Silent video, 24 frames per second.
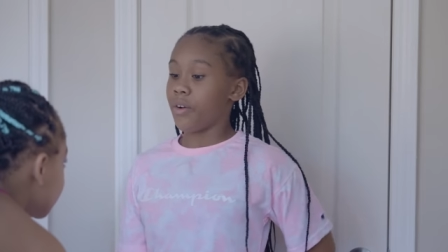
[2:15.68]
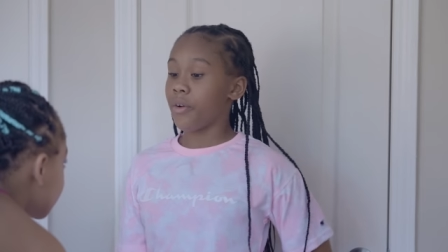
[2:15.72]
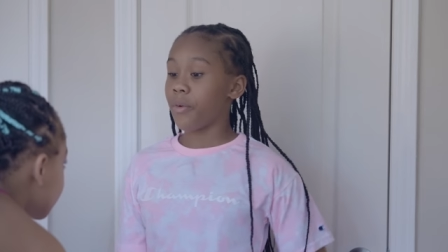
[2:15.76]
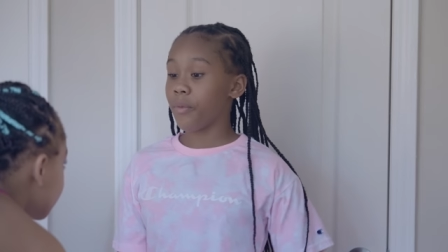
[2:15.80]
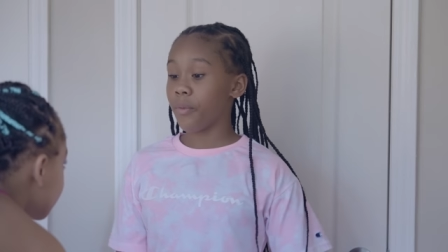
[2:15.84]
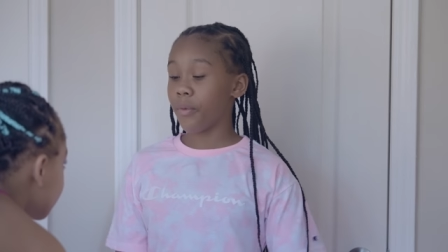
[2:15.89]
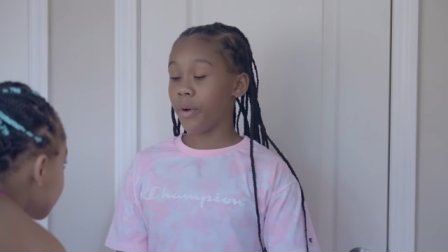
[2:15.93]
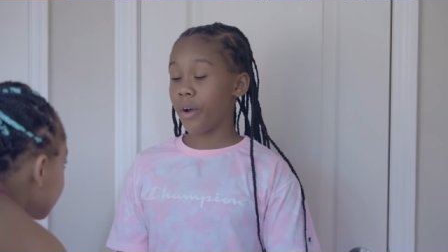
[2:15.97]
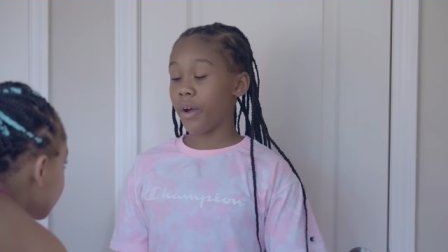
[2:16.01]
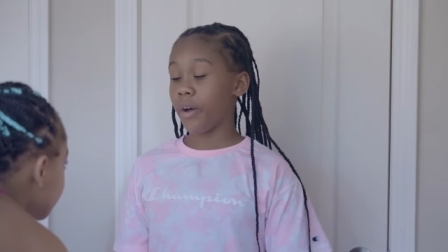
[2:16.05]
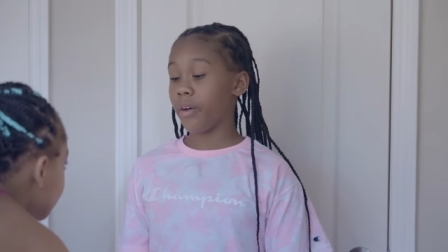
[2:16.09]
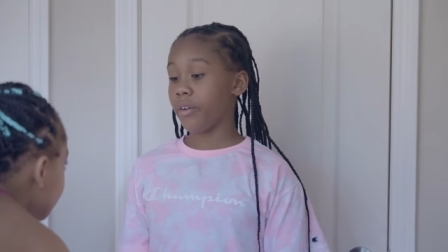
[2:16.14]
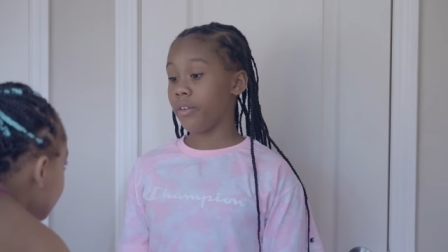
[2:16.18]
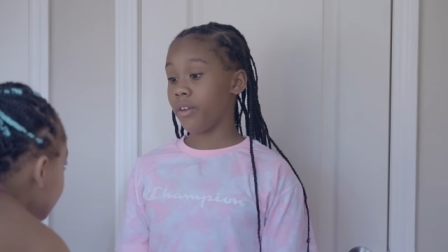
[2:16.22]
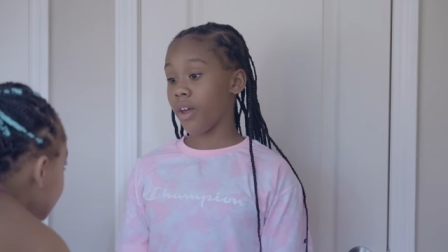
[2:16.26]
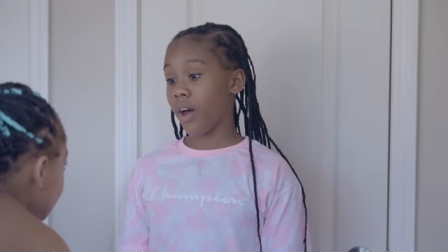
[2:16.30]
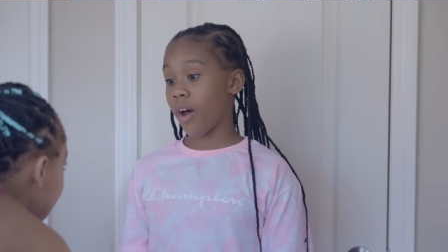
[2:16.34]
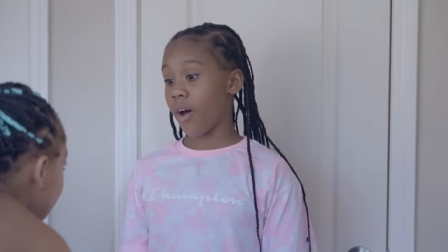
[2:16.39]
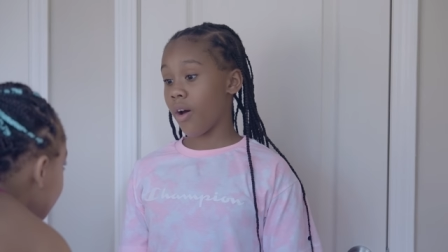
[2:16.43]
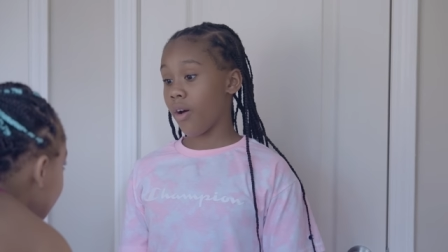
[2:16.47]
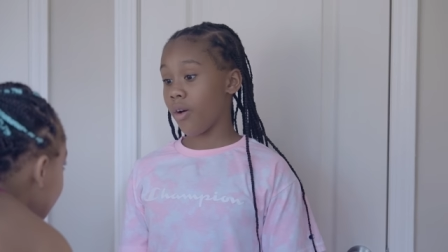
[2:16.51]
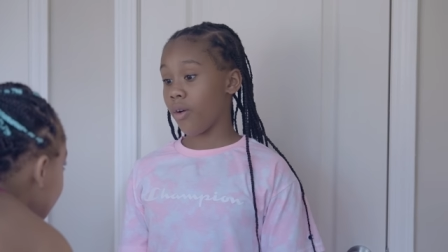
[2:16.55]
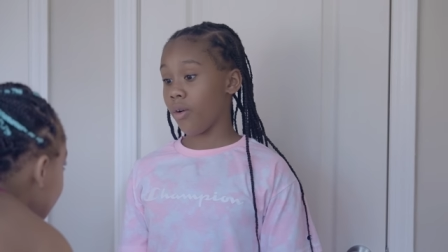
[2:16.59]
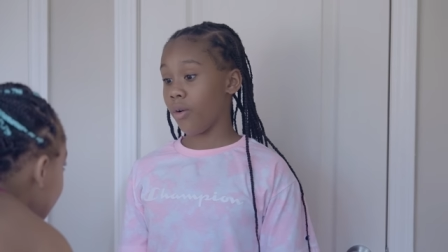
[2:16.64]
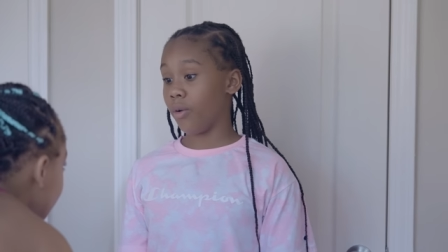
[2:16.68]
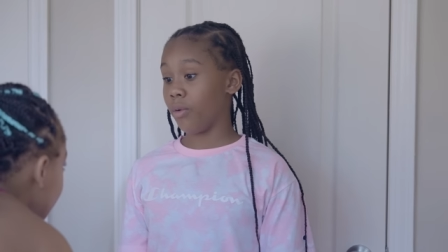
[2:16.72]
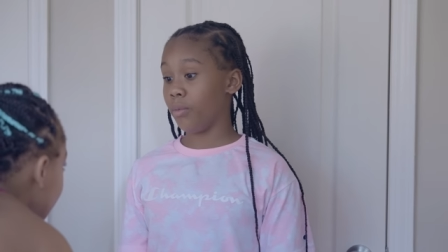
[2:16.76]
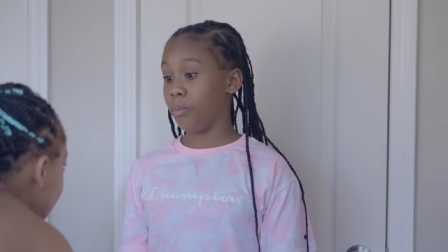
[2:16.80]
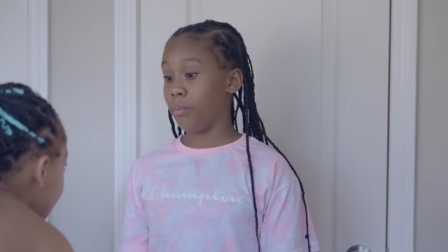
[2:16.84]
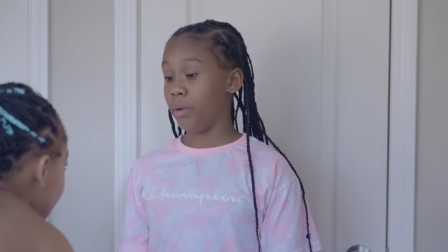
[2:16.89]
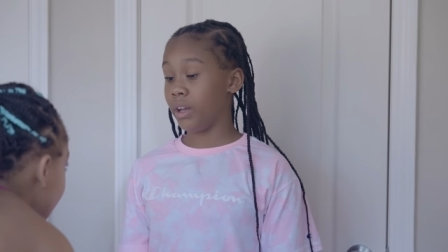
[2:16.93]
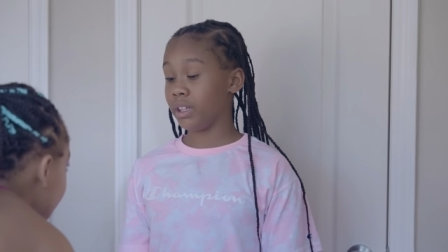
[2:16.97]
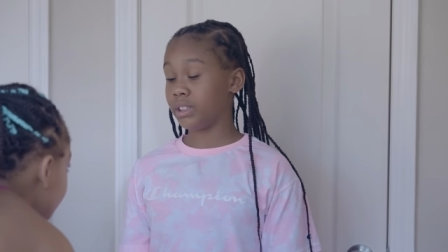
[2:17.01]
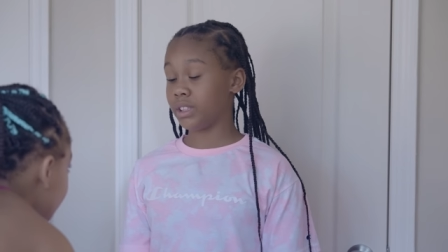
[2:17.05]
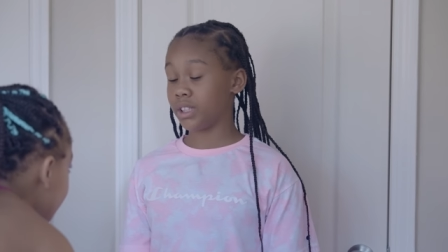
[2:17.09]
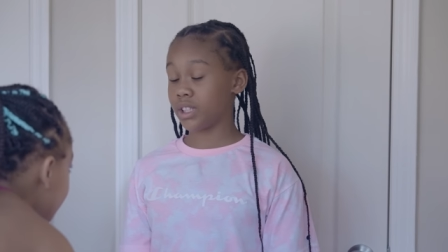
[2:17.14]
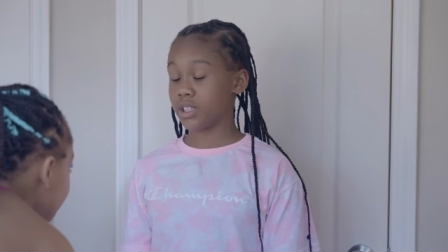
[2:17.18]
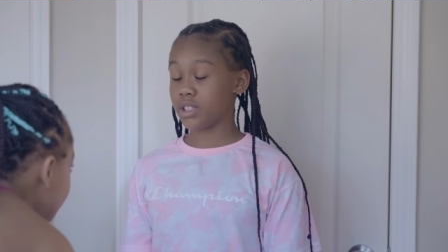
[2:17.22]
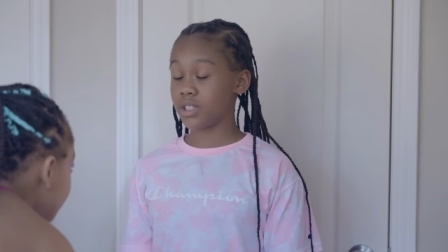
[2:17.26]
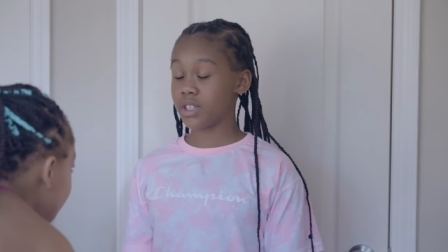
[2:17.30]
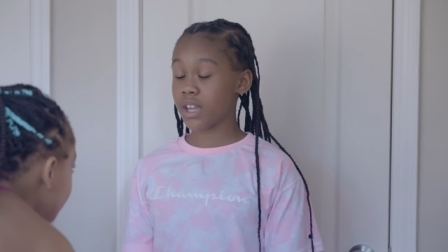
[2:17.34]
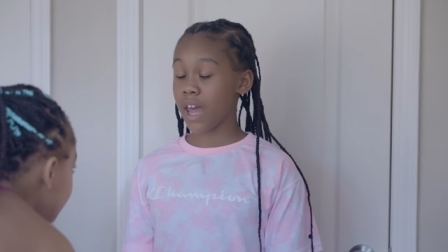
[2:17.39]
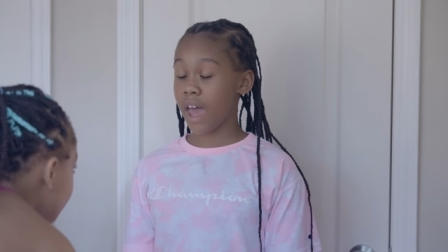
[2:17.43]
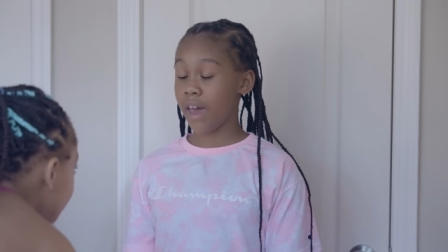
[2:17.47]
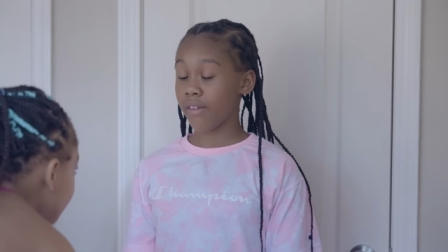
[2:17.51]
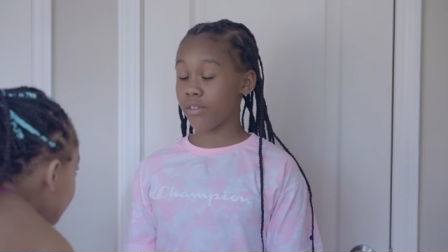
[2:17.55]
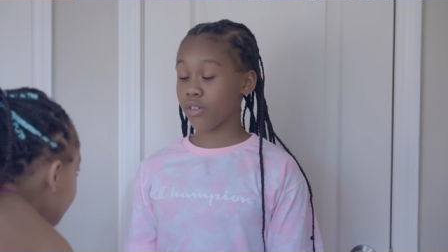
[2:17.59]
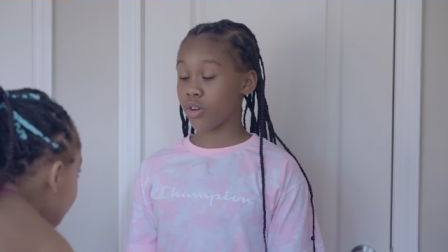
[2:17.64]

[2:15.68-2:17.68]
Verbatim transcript: Well, no. Big sisters have